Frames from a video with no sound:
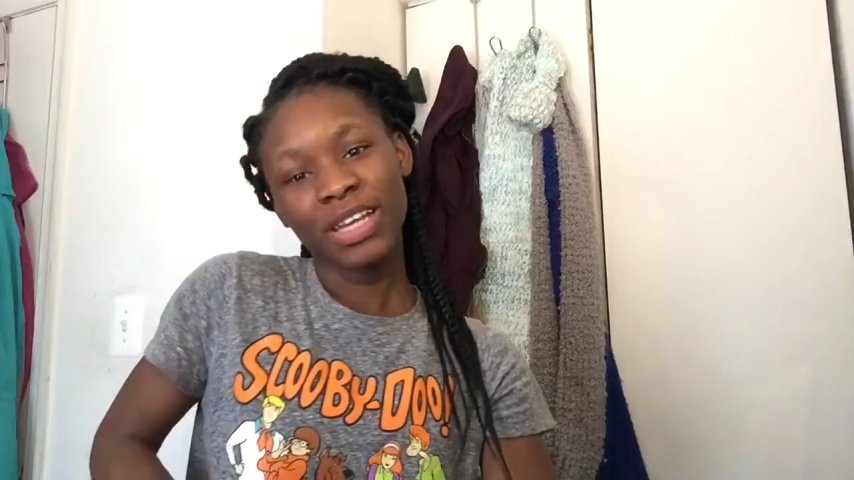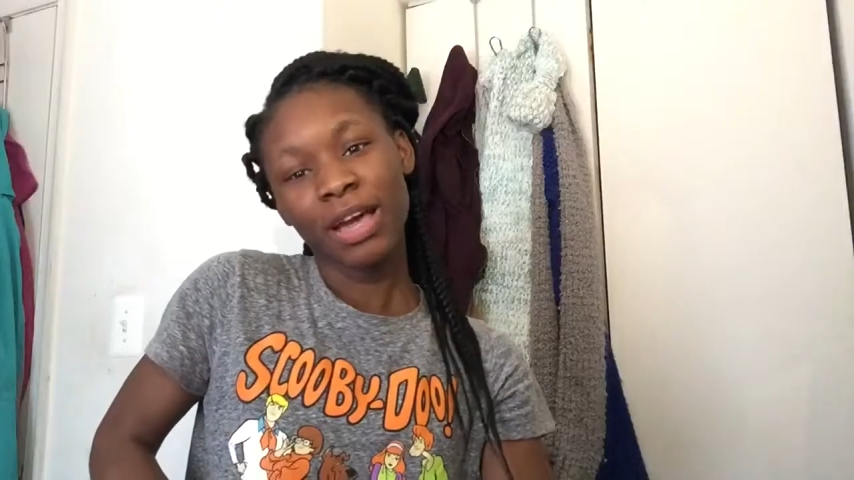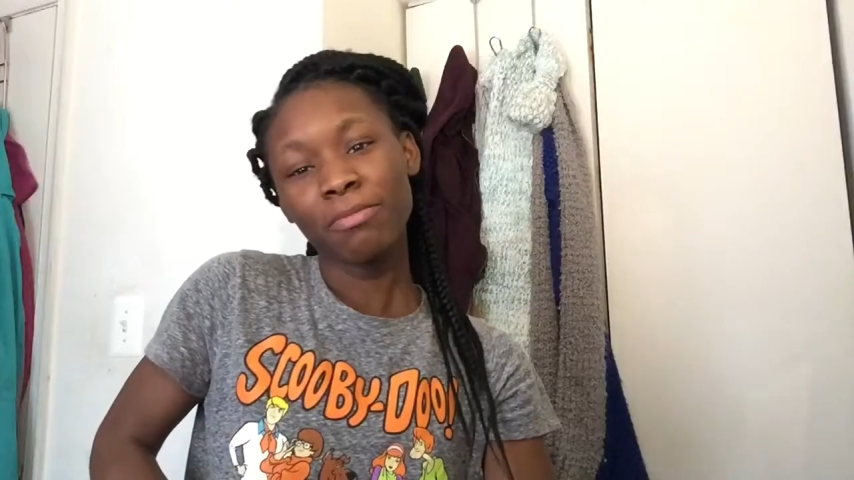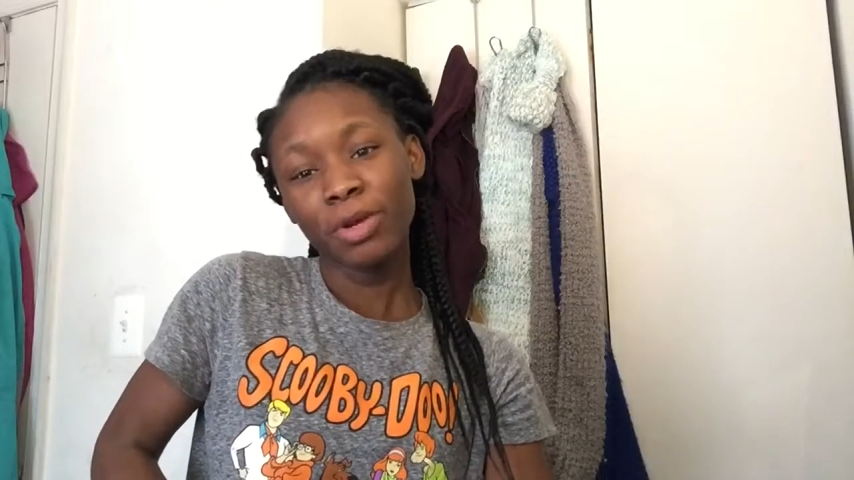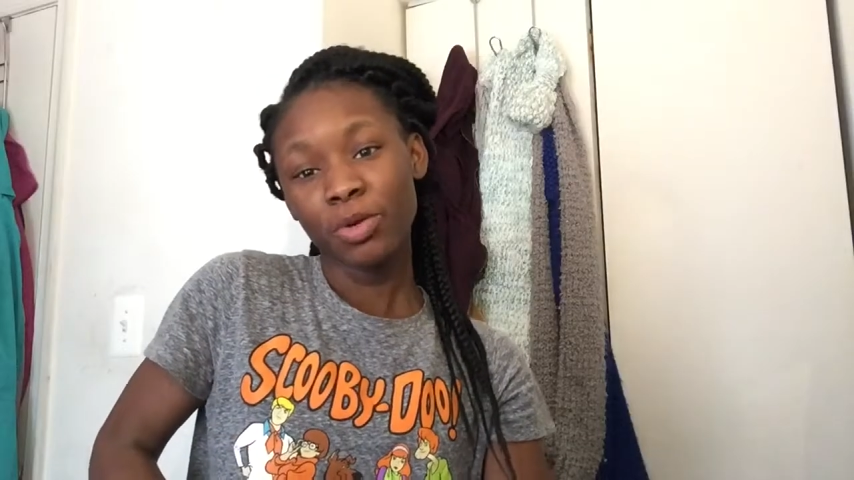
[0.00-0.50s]
Today
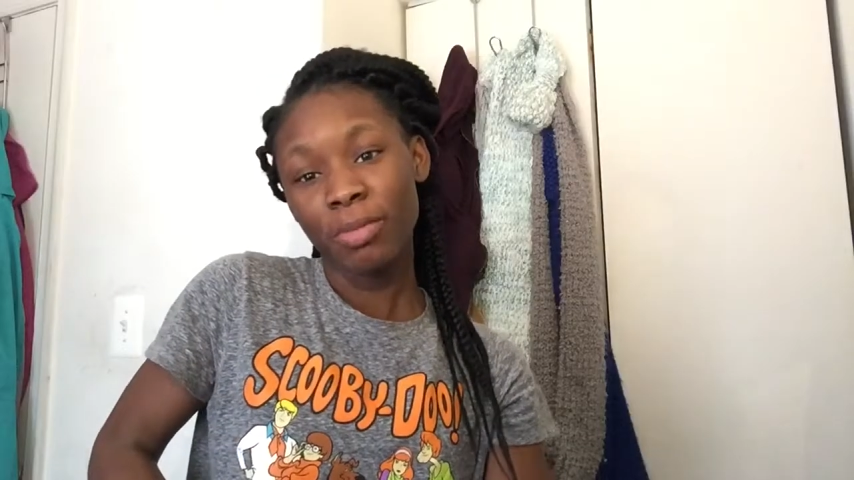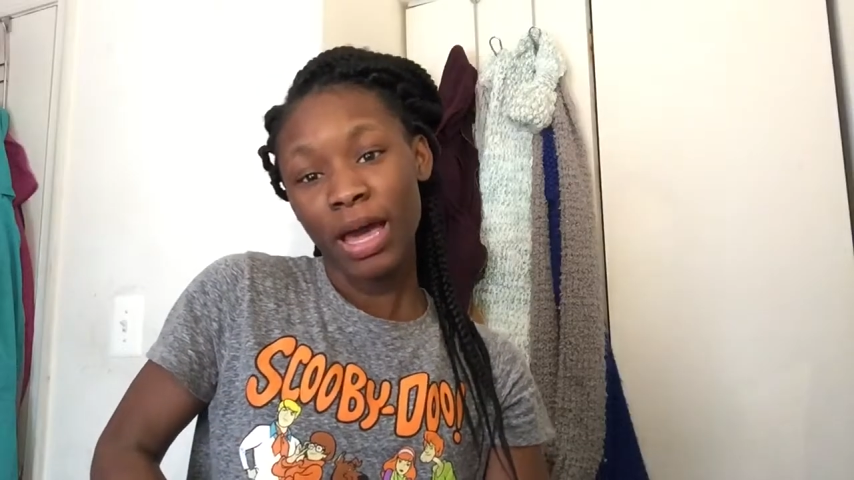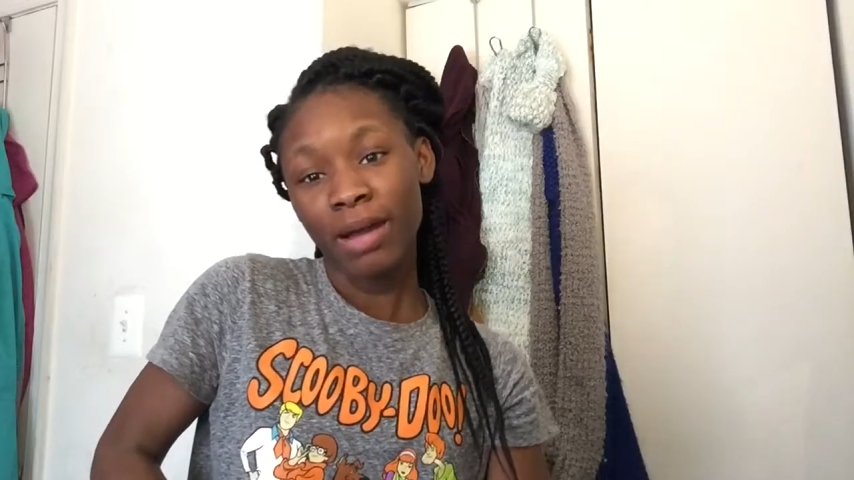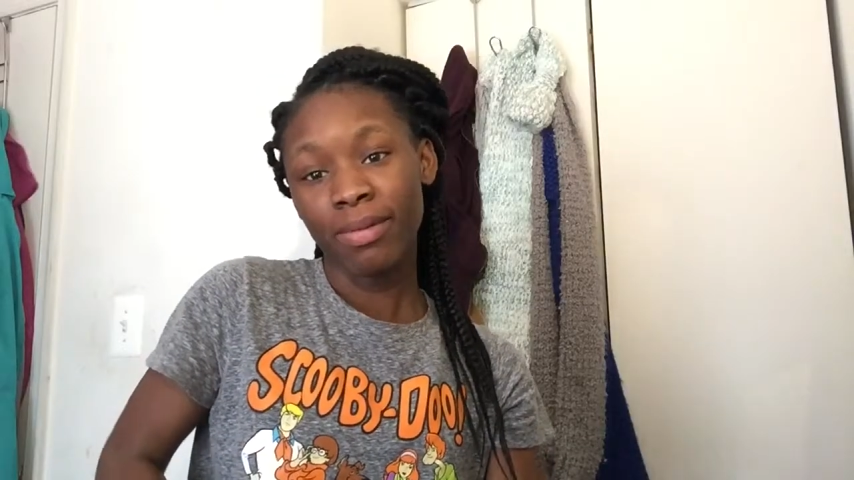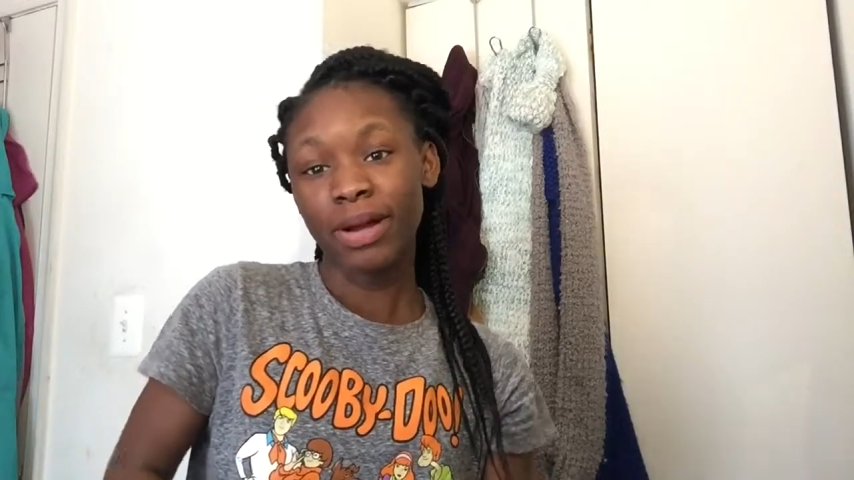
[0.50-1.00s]
I'm gonna be doing
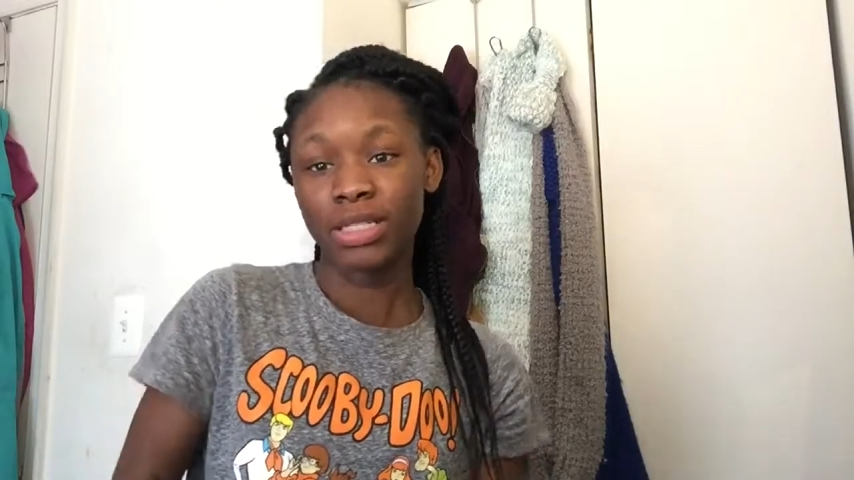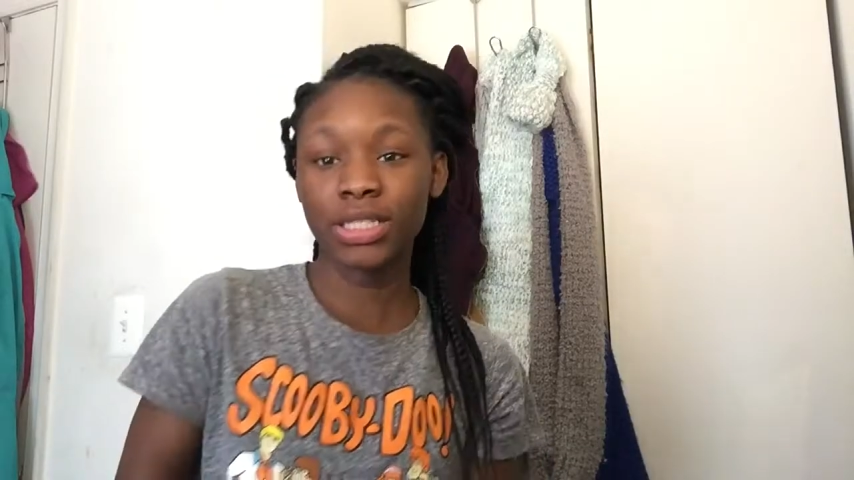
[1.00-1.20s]
my eyebrows